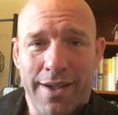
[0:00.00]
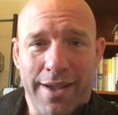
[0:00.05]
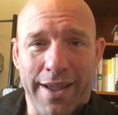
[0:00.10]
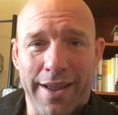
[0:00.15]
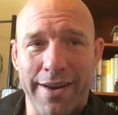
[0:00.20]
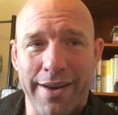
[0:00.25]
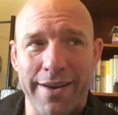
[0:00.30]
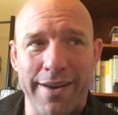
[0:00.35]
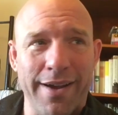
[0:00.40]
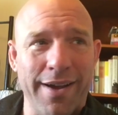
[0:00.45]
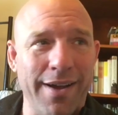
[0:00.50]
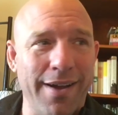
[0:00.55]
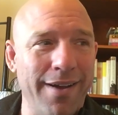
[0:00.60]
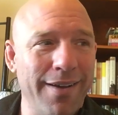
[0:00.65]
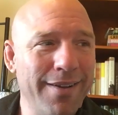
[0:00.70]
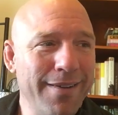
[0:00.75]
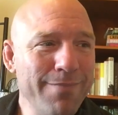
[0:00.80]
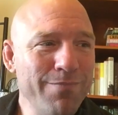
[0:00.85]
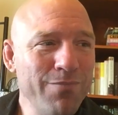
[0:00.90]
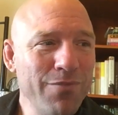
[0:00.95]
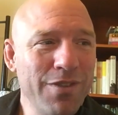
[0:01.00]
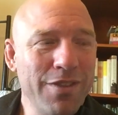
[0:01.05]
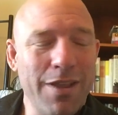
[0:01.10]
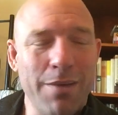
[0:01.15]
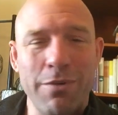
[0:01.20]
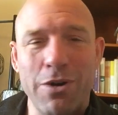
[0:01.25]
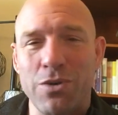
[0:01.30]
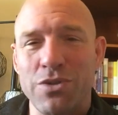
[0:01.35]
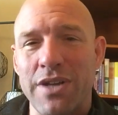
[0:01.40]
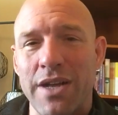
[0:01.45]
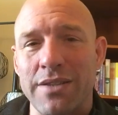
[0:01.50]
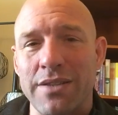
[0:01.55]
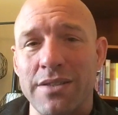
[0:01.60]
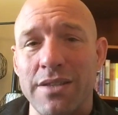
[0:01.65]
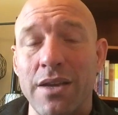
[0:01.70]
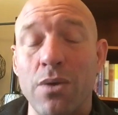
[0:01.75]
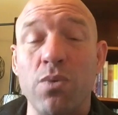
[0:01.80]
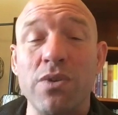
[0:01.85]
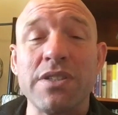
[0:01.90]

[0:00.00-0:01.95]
And let me know what you guys think.